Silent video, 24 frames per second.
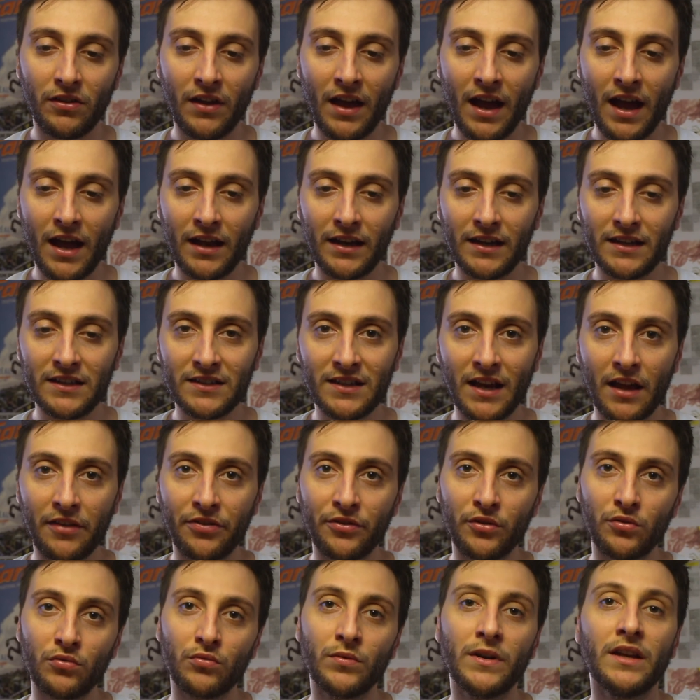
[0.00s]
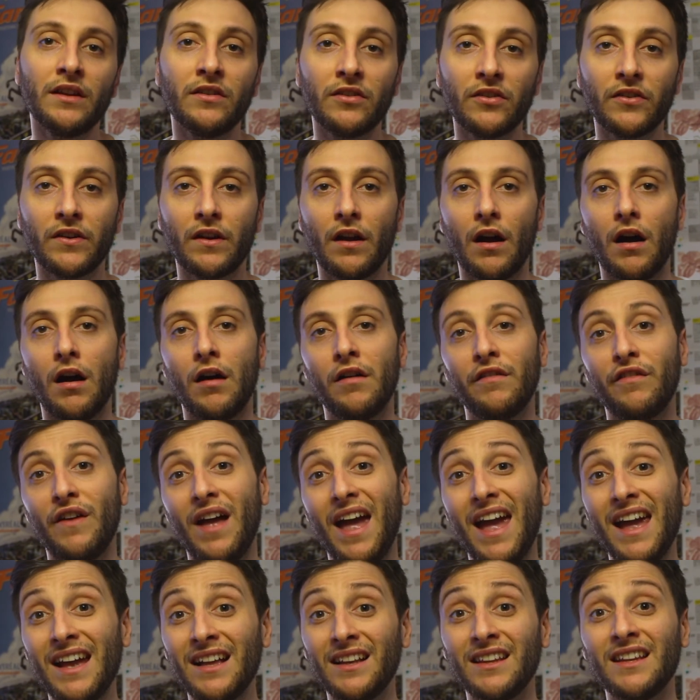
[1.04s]
that is at the risk of
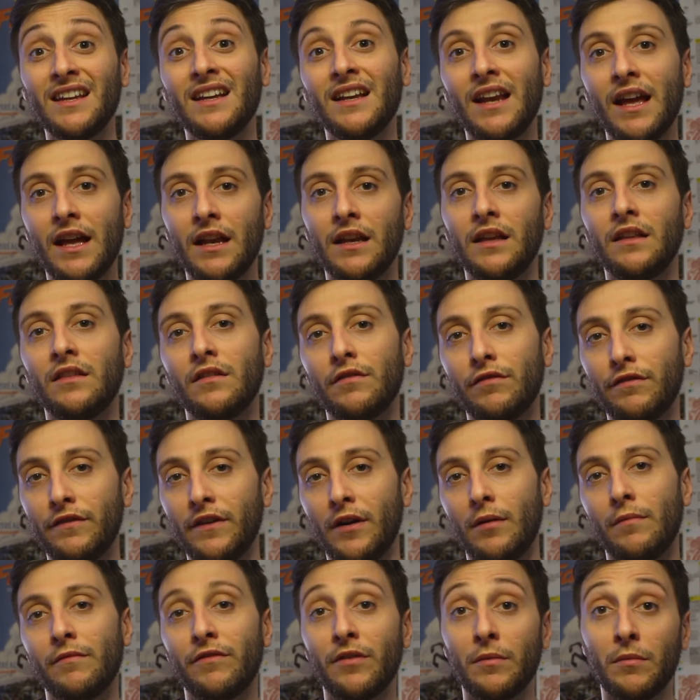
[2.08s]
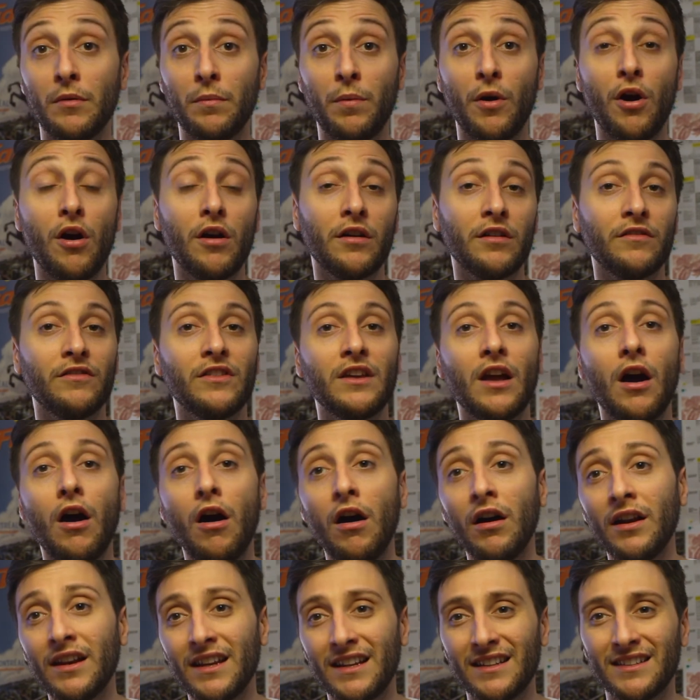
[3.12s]
alienating the film from a part of the
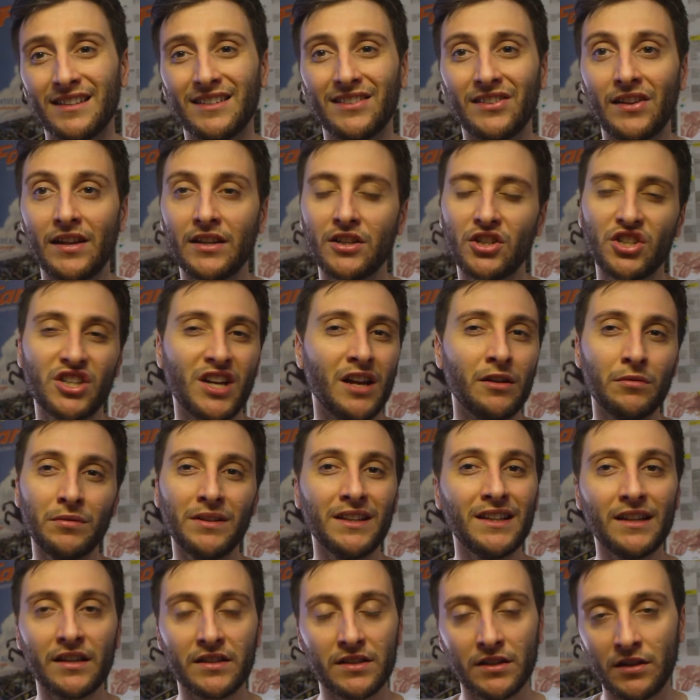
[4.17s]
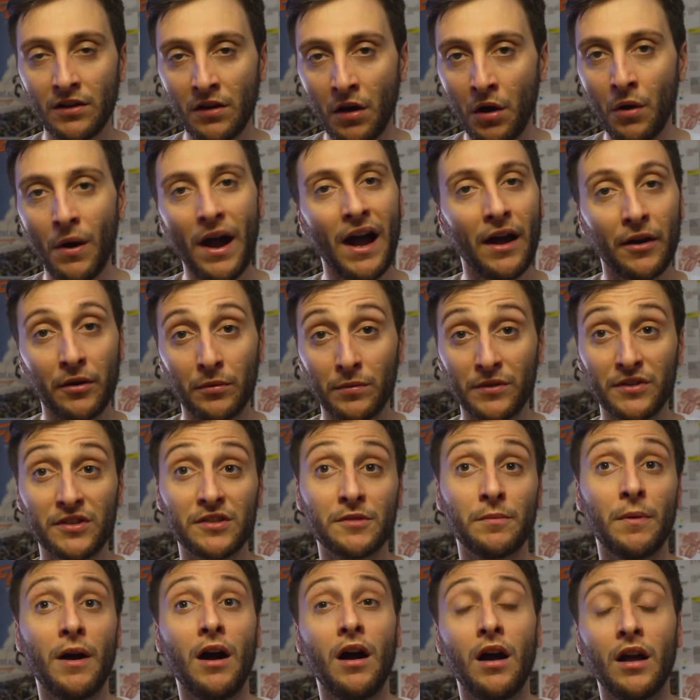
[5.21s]
audience that generally doesn't know how to
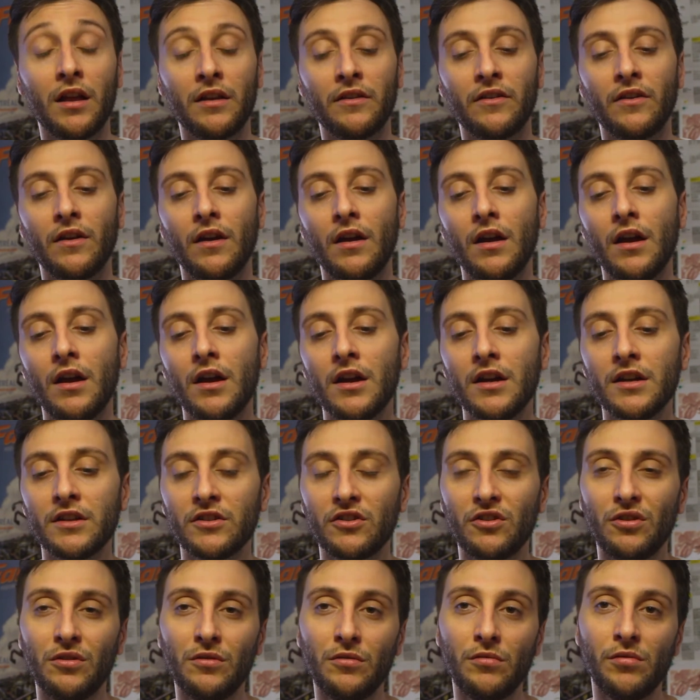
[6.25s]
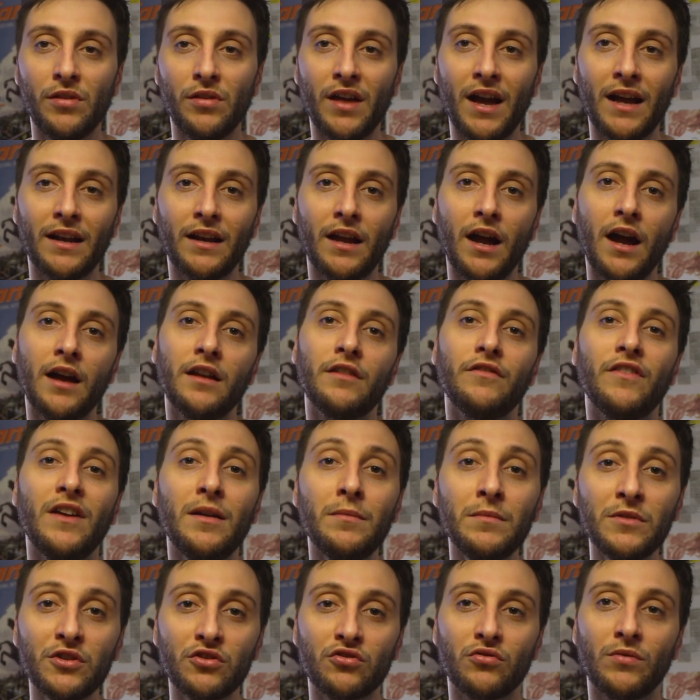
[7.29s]
respond to that kind of
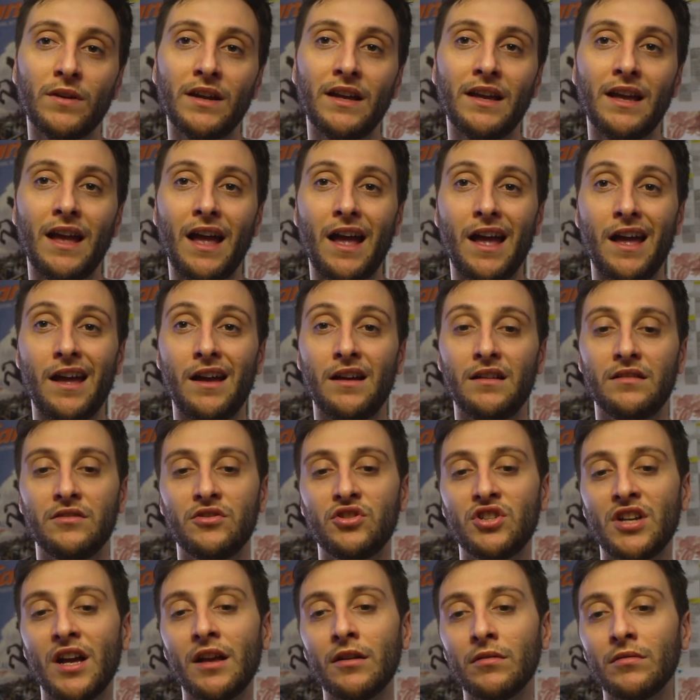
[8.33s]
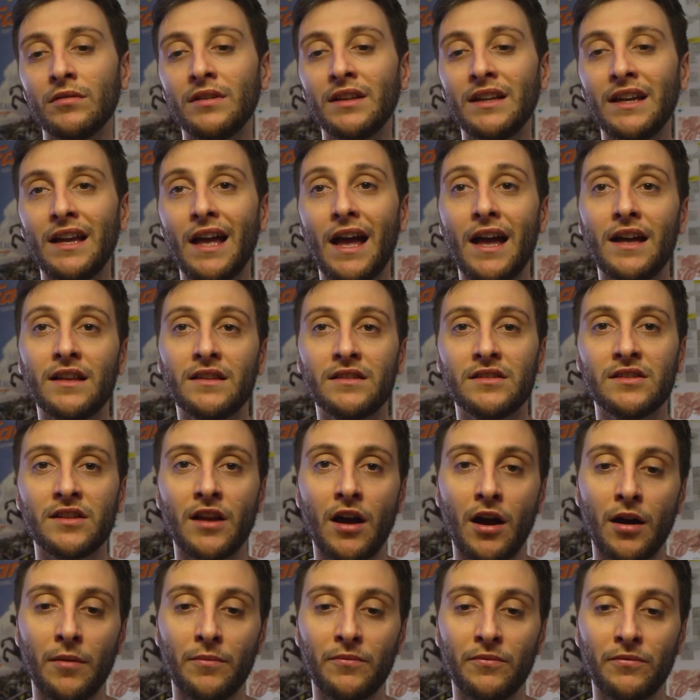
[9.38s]
imagery and generally ends
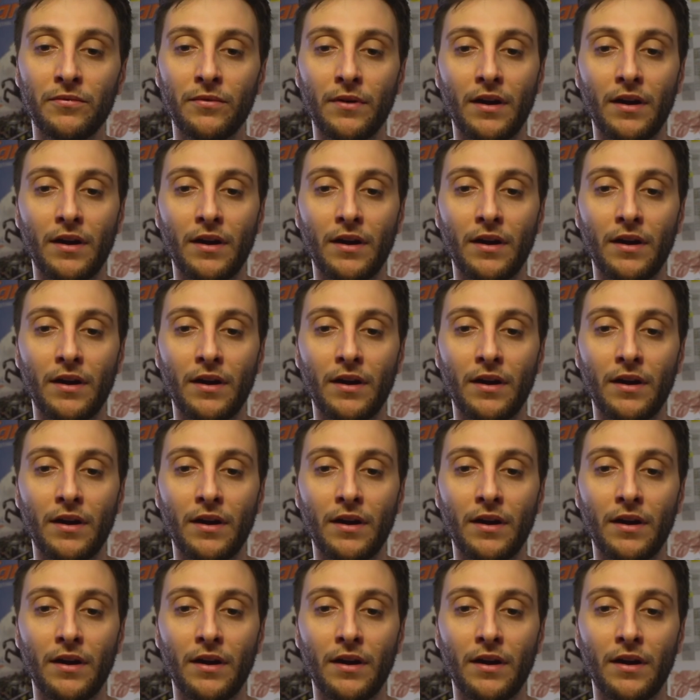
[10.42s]
up